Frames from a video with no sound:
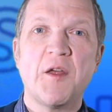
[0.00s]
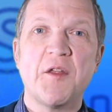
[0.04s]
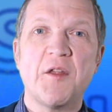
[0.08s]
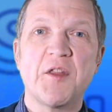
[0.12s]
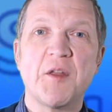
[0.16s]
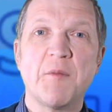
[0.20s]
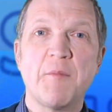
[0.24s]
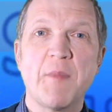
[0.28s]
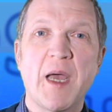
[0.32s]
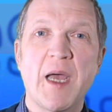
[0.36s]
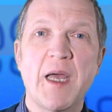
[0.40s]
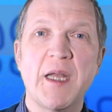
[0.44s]

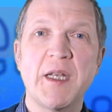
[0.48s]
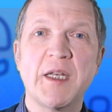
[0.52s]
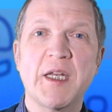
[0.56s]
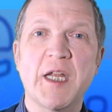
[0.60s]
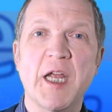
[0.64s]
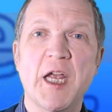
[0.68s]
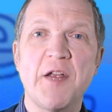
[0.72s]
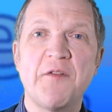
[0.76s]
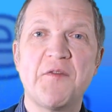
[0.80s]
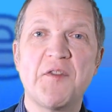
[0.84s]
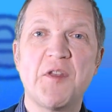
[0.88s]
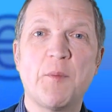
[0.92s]
The man
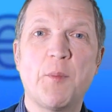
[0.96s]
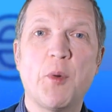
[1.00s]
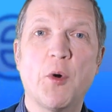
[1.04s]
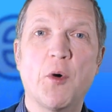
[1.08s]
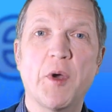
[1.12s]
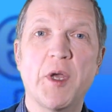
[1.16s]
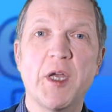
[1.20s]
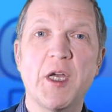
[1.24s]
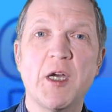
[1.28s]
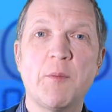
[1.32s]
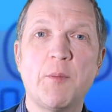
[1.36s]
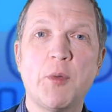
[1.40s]
gave the
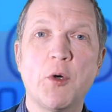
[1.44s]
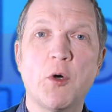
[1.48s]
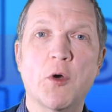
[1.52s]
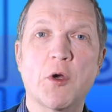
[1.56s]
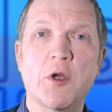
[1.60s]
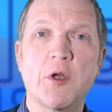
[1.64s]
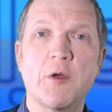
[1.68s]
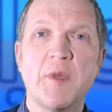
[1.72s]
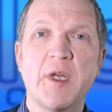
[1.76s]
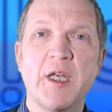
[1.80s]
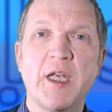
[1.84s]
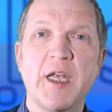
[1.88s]
boy a
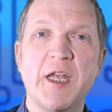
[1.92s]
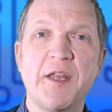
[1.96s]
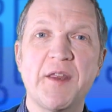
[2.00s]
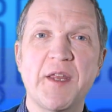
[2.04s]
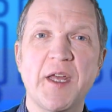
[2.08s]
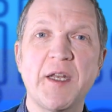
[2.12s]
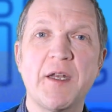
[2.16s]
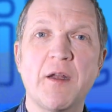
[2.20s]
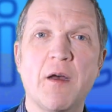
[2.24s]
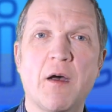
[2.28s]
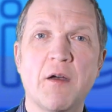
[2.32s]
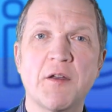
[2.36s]
book. He
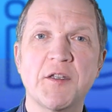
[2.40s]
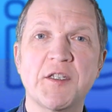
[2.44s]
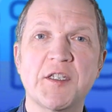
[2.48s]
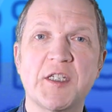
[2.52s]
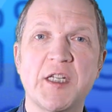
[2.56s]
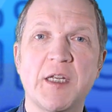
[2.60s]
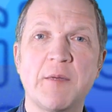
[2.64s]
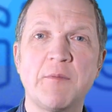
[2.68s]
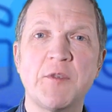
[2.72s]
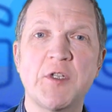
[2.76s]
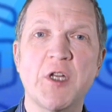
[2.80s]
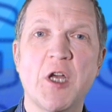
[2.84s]
then
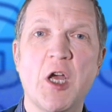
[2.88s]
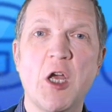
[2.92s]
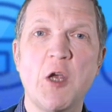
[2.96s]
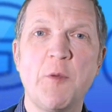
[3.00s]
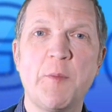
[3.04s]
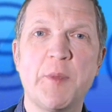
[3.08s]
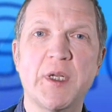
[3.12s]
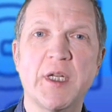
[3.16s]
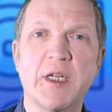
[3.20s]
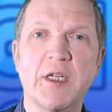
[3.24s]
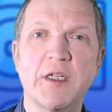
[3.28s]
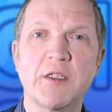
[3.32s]
asked him to
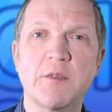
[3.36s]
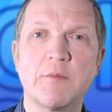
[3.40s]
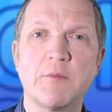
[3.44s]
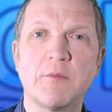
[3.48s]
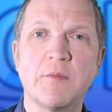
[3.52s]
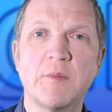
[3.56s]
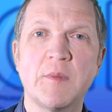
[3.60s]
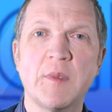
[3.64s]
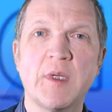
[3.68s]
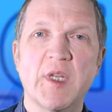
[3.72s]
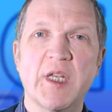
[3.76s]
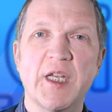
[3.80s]
open it.
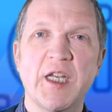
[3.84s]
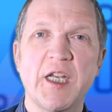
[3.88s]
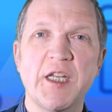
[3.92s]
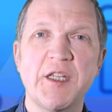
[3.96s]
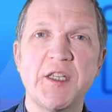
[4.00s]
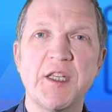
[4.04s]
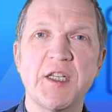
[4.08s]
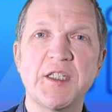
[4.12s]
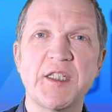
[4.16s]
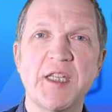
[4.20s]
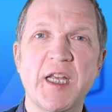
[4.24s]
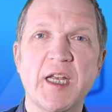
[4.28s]

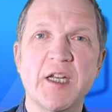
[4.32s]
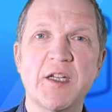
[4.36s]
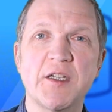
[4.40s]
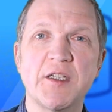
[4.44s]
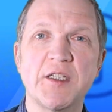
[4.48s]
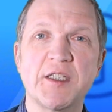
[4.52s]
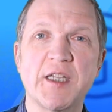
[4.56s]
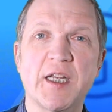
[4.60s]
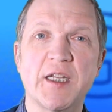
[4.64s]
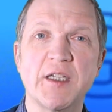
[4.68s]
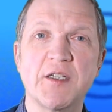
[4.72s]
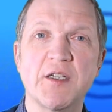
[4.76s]
In the
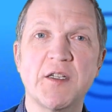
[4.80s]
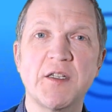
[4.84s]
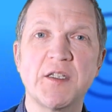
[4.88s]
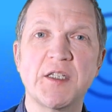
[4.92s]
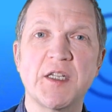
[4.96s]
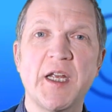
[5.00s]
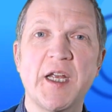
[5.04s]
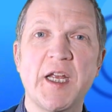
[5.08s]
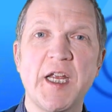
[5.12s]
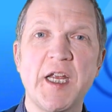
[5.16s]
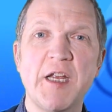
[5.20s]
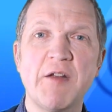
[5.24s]
second
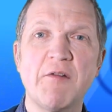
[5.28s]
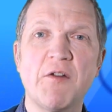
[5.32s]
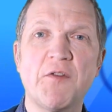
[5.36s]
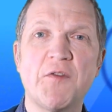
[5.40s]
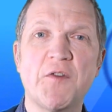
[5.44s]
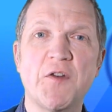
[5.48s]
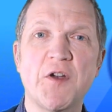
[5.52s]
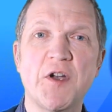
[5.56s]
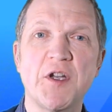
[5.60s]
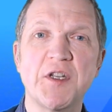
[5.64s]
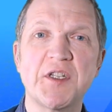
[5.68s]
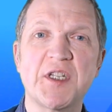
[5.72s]
sentence, he
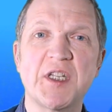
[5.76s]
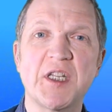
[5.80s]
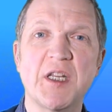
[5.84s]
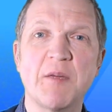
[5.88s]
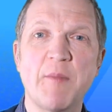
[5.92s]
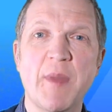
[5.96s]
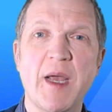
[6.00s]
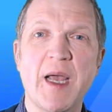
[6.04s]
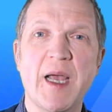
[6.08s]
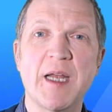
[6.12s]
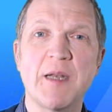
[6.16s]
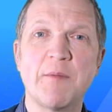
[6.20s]
refers to the
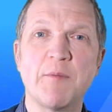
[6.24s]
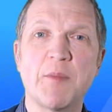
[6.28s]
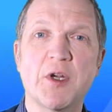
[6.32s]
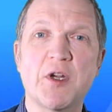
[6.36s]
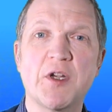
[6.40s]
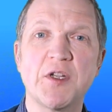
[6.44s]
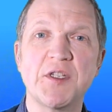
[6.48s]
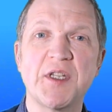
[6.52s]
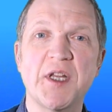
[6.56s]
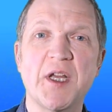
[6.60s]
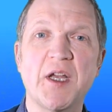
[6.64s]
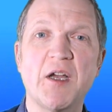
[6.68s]
man
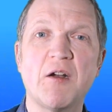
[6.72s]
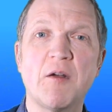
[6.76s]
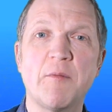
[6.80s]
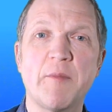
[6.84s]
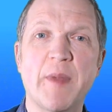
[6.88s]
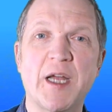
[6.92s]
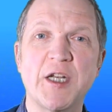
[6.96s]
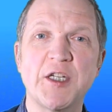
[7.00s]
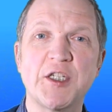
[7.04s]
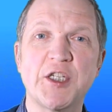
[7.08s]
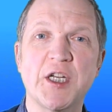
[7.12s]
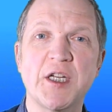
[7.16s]
because they are
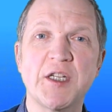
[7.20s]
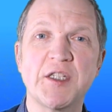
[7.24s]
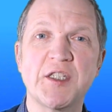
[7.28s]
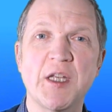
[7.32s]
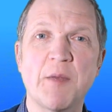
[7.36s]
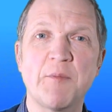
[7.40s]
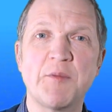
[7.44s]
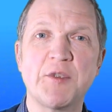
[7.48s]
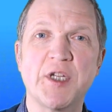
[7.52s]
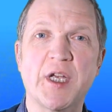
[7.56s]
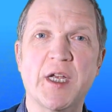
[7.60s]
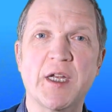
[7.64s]
matching
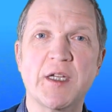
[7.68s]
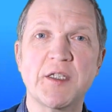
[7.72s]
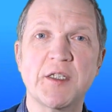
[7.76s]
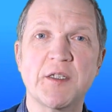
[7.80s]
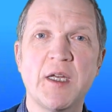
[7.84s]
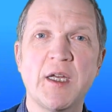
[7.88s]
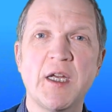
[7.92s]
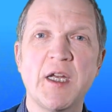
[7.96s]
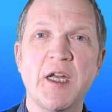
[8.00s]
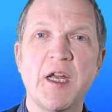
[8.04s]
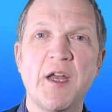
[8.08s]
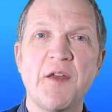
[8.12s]

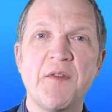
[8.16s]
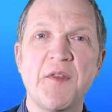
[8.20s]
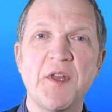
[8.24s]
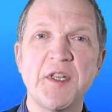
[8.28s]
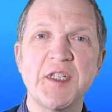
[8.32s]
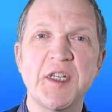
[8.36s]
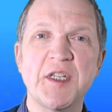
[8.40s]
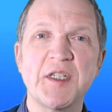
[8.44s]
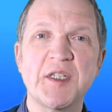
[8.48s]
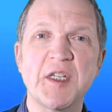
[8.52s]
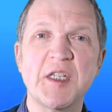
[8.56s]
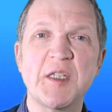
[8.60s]
subjects.
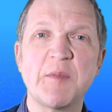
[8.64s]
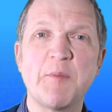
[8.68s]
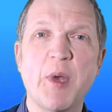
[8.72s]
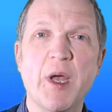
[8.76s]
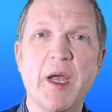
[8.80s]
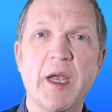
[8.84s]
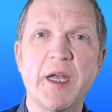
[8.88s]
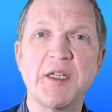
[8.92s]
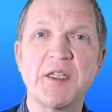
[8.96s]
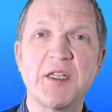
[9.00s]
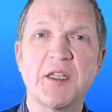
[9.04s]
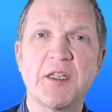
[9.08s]
This is
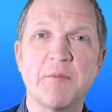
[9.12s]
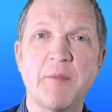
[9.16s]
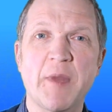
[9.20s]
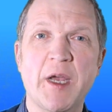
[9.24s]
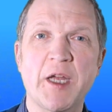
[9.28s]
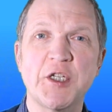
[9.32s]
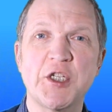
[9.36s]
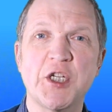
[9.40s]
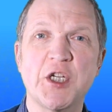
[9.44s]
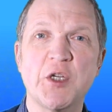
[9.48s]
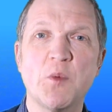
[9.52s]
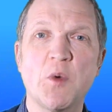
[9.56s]
despite the
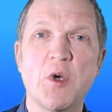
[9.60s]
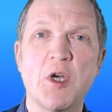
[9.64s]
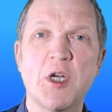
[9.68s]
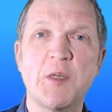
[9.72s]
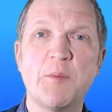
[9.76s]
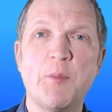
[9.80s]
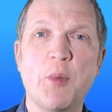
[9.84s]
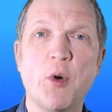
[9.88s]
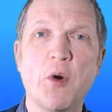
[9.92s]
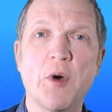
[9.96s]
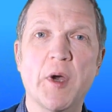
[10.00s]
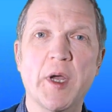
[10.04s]
matching
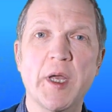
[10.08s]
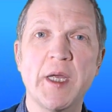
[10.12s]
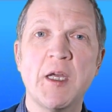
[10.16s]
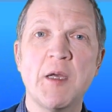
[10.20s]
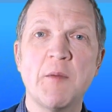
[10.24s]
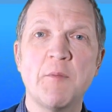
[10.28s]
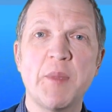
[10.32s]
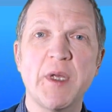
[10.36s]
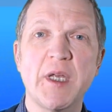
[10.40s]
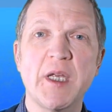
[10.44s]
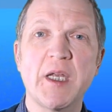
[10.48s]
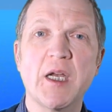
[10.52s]
word boy
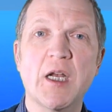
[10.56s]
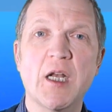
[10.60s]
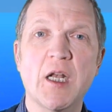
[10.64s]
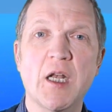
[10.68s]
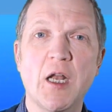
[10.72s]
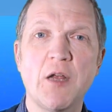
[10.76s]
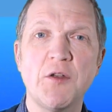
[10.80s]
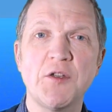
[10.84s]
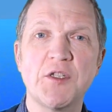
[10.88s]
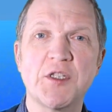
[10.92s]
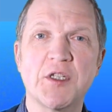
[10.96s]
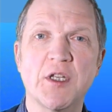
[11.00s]
being
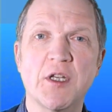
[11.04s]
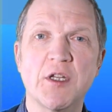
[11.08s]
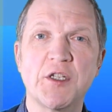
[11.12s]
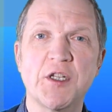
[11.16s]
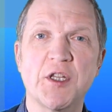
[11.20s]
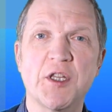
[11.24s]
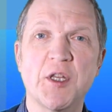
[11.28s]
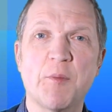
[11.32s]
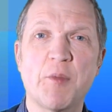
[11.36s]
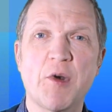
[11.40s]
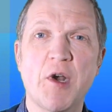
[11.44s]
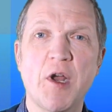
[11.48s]
closer to
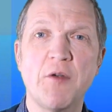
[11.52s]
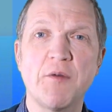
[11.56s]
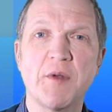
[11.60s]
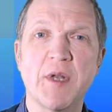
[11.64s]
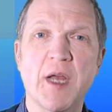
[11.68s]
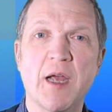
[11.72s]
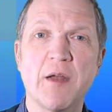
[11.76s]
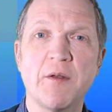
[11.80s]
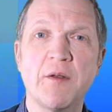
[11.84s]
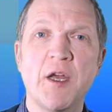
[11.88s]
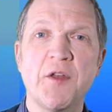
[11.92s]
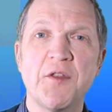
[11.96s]
the
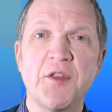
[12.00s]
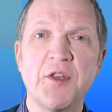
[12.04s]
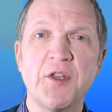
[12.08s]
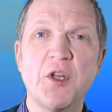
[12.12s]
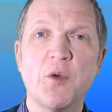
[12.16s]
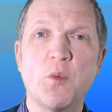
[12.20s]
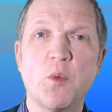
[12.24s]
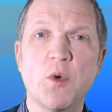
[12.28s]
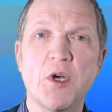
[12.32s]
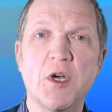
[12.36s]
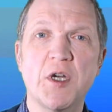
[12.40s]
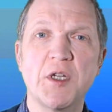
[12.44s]
pronoun than
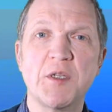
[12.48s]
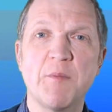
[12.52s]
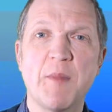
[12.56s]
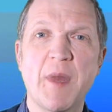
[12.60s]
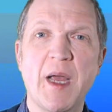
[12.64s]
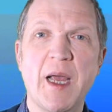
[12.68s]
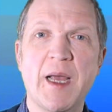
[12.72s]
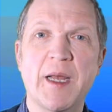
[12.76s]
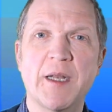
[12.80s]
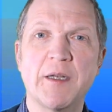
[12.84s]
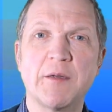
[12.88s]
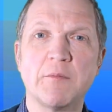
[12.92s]
the word
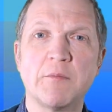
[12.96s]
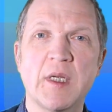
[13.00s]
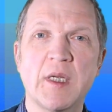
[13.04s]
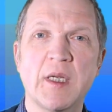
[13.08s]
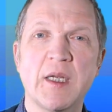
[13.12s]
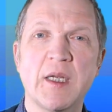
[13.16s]
man.